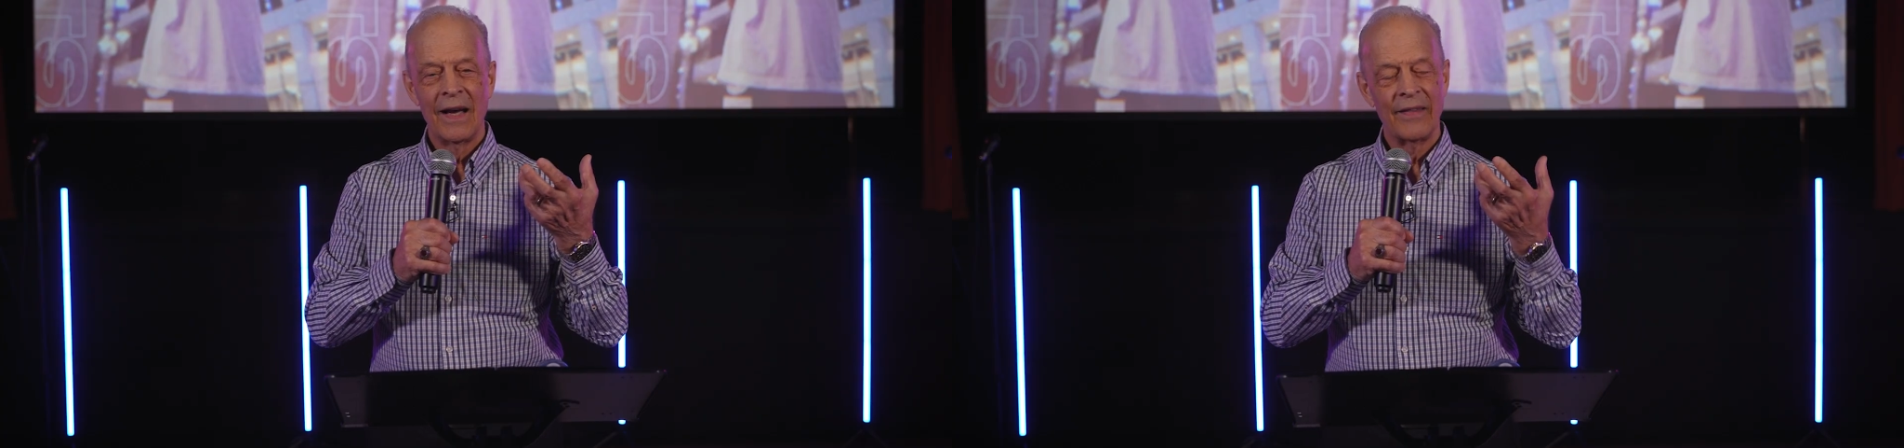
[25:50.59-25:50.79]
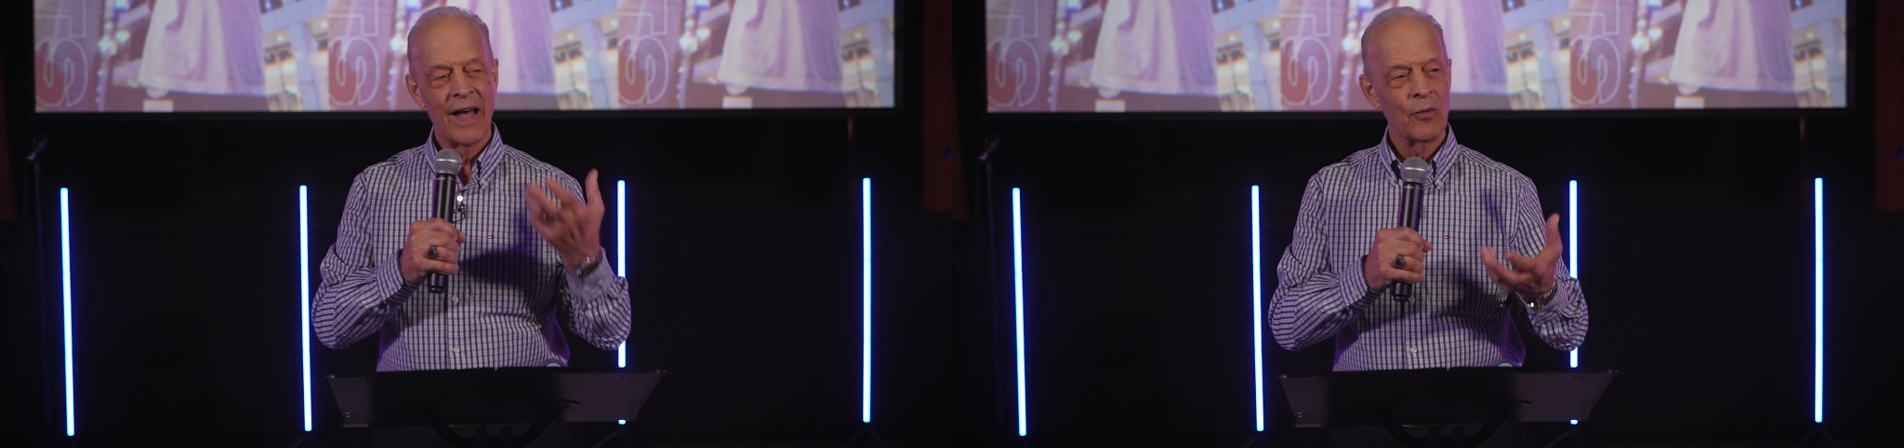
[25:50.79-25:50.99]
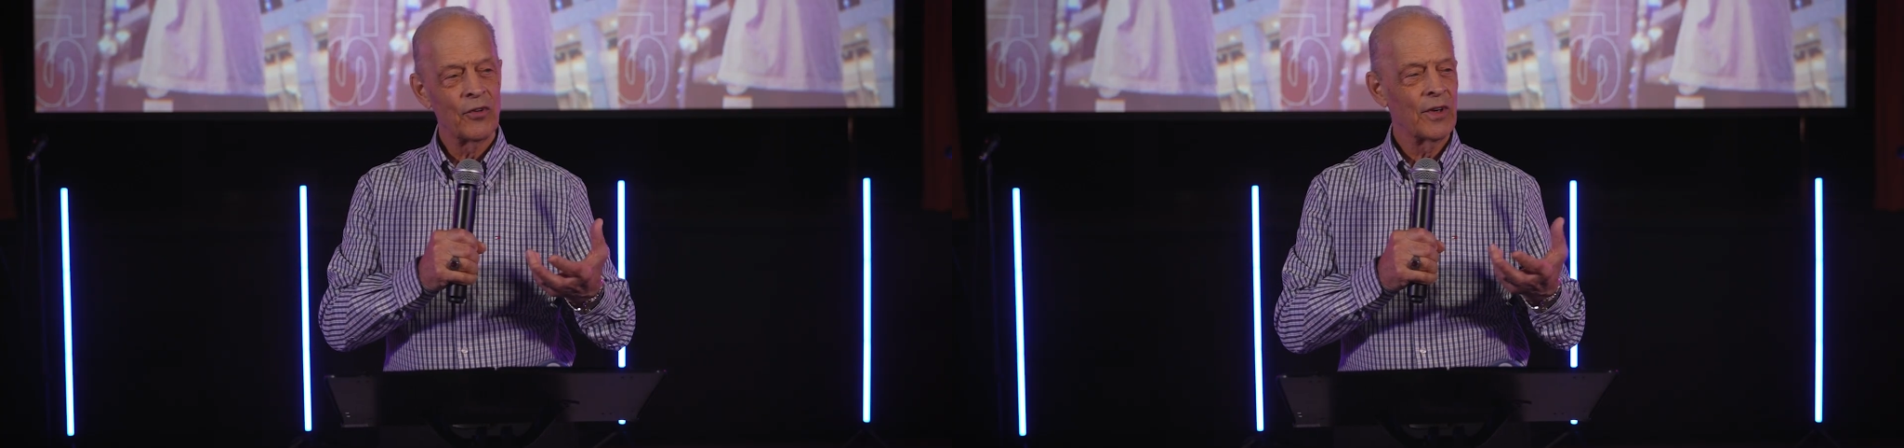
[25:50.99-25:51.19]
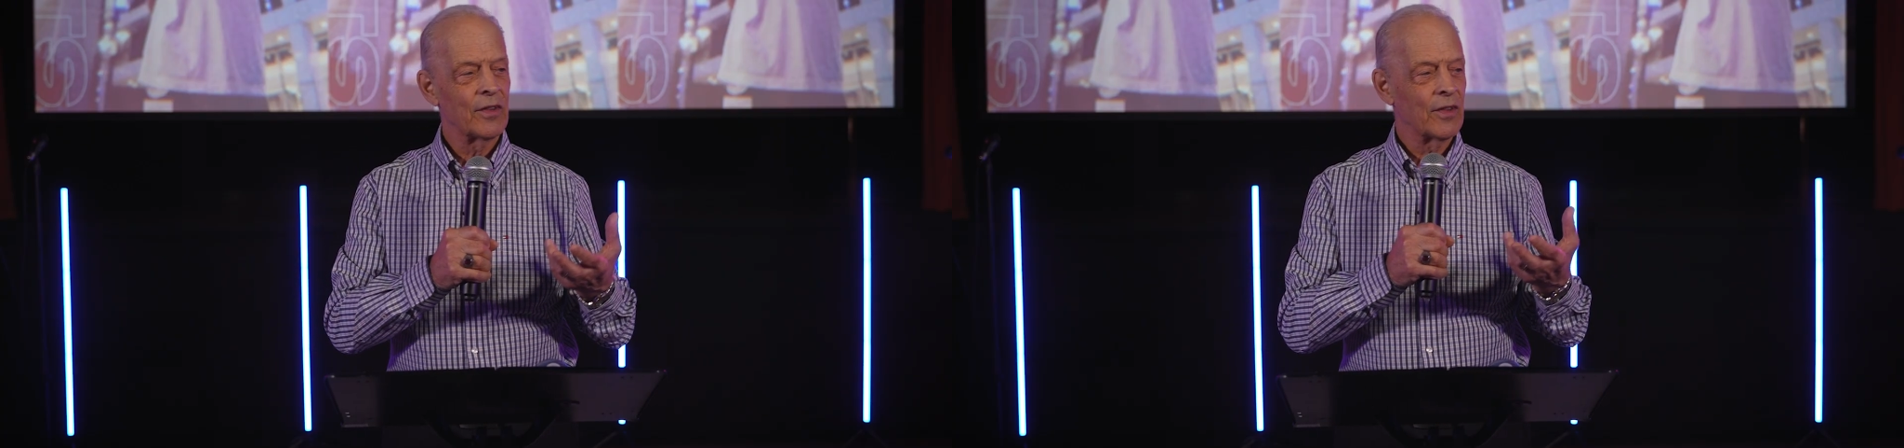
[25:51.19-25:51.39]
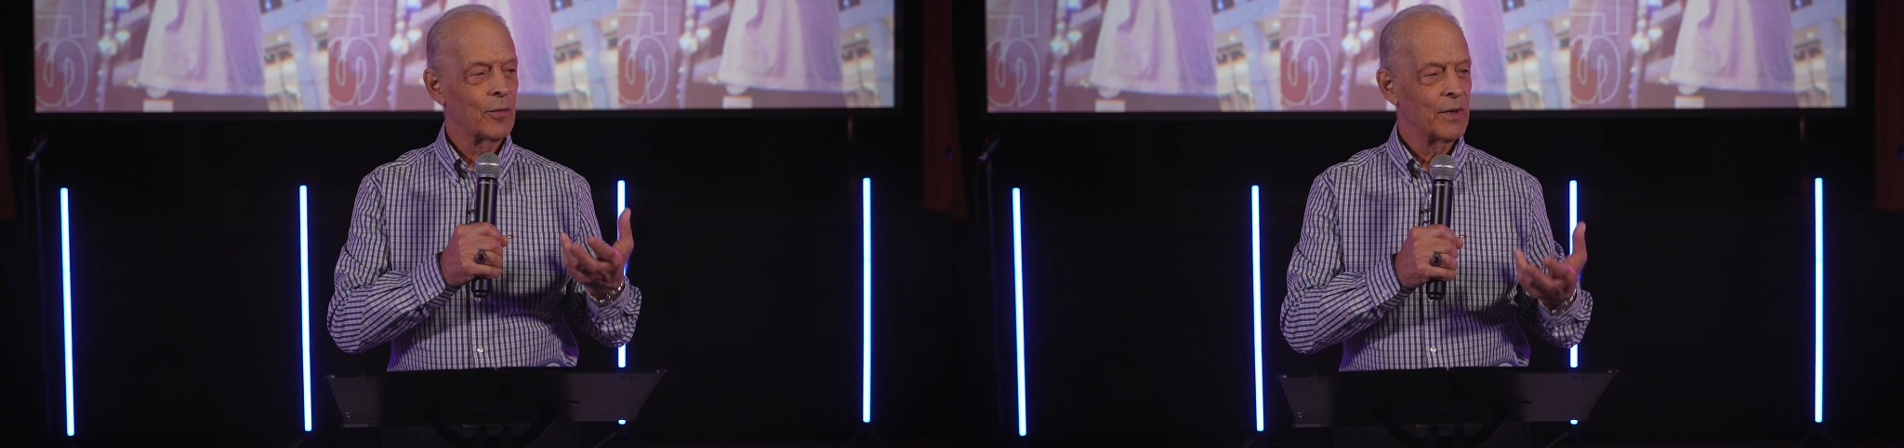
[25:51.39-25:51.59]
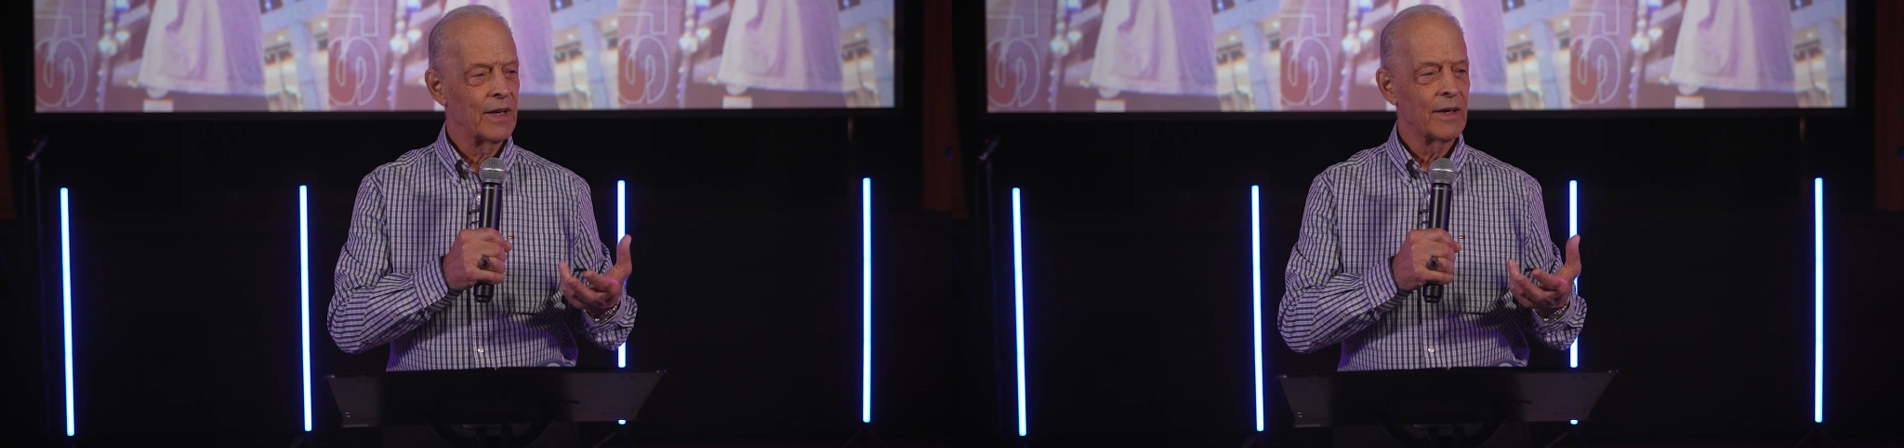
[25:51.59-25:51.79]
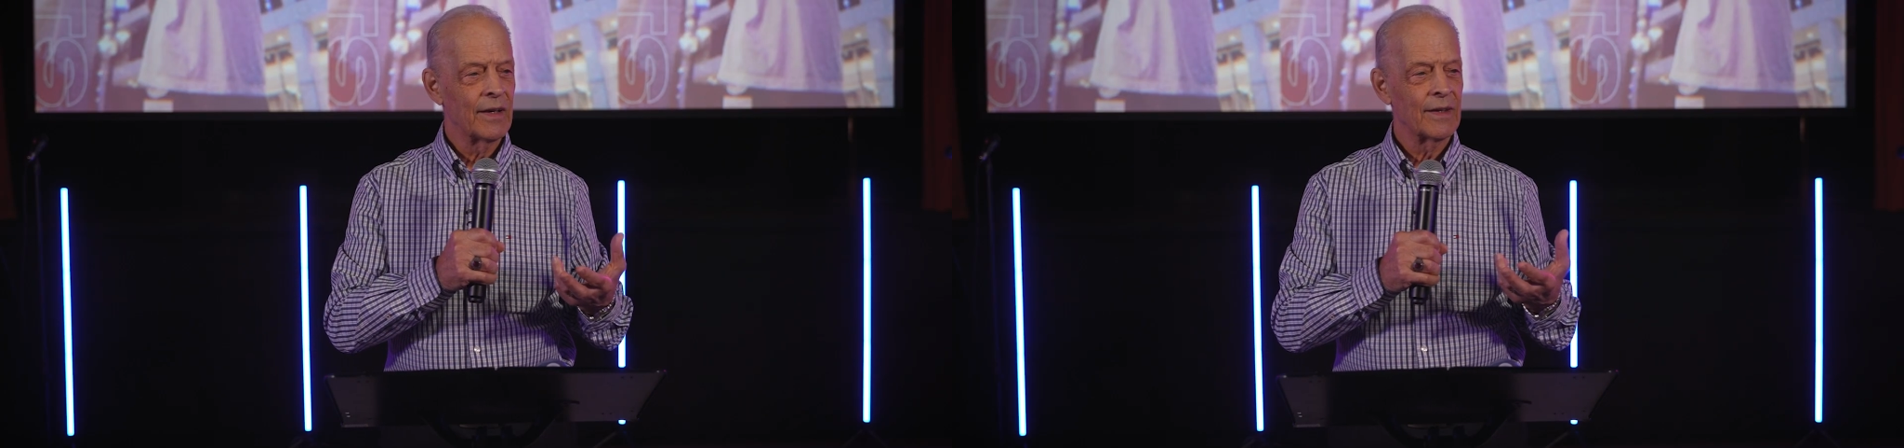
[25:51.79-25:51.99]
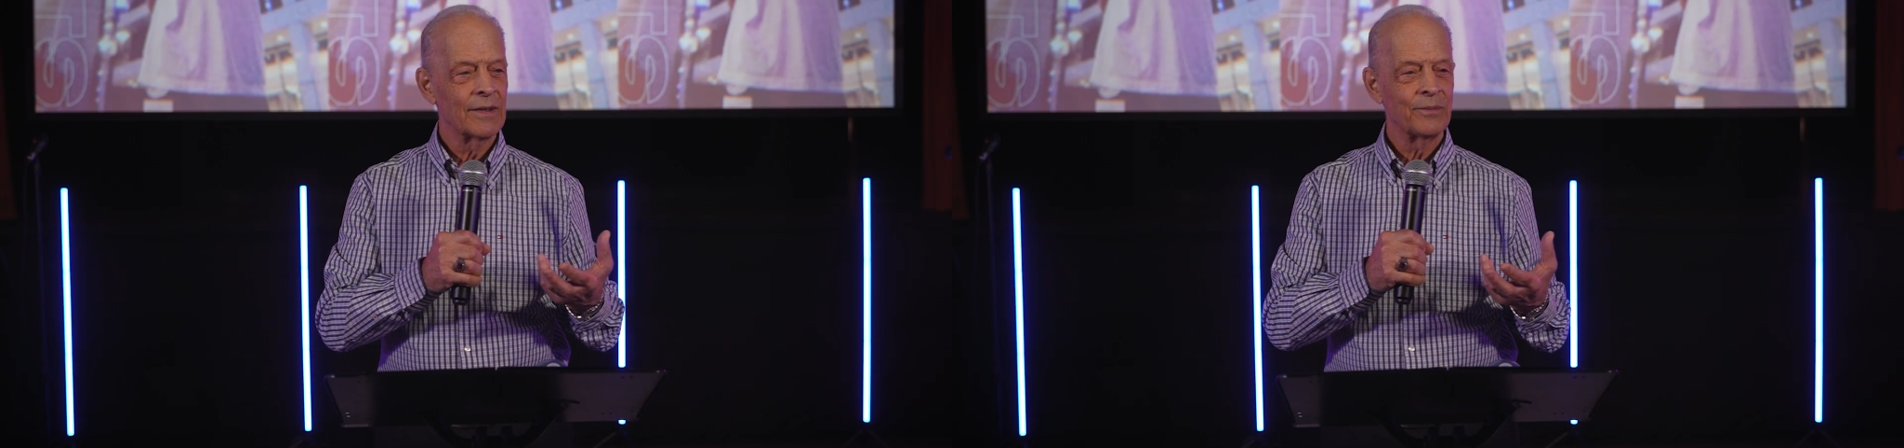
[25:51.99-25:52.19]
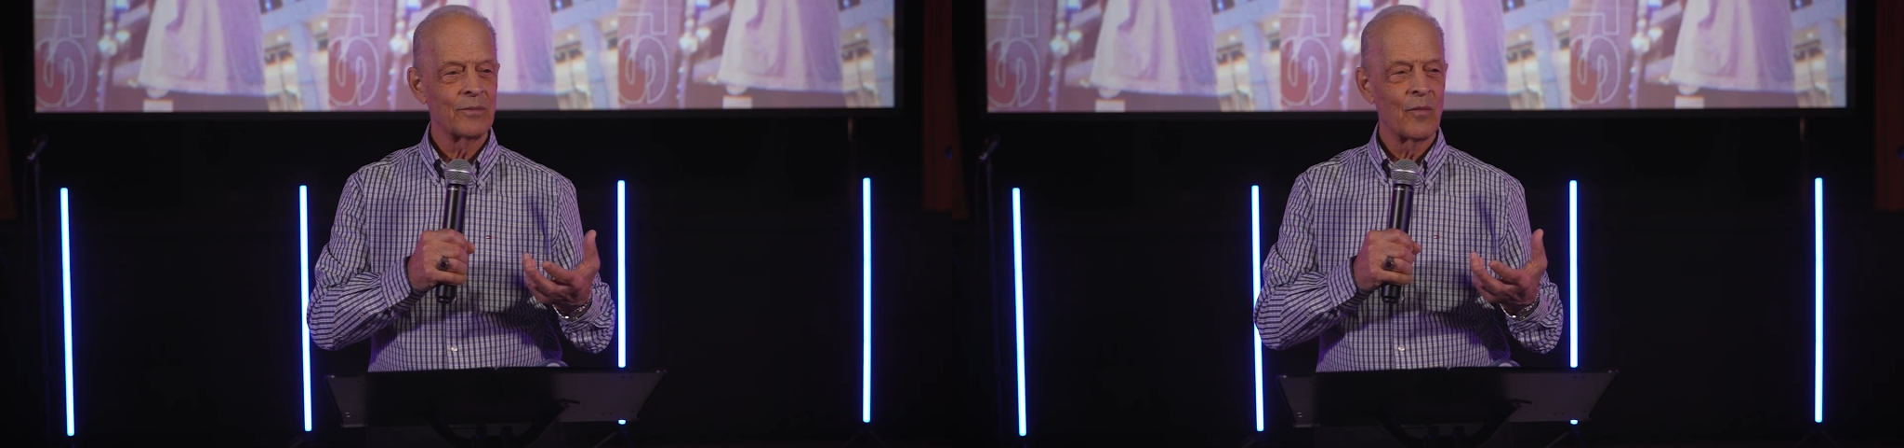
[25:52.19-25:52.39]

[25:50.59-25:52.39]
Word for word: And that was it, the beginning